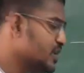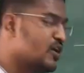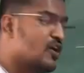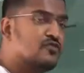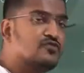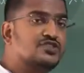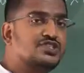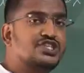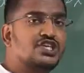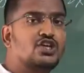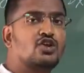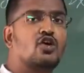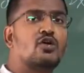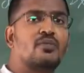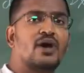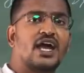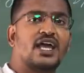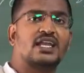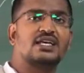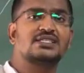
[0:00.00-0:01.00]
of 0
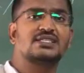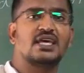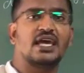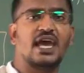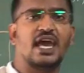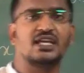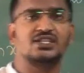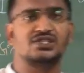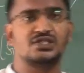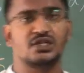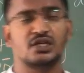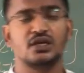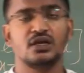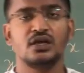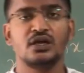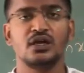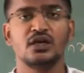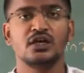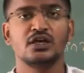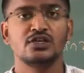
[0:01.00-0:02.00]
minus h.
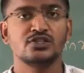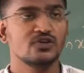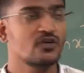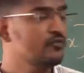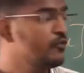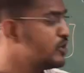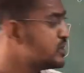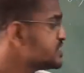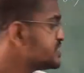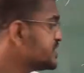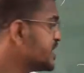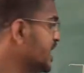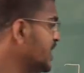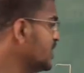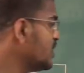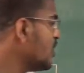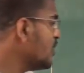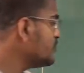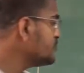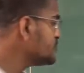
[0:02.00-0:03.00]
So for
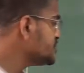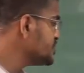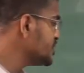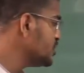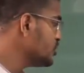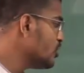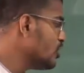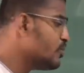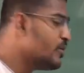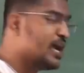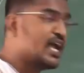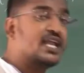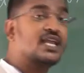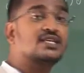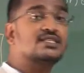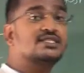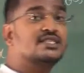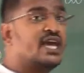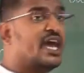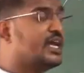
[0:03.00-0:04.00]
sine of 0
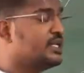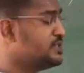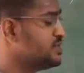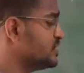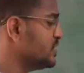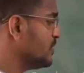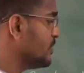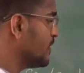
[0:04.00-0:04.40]
minus h,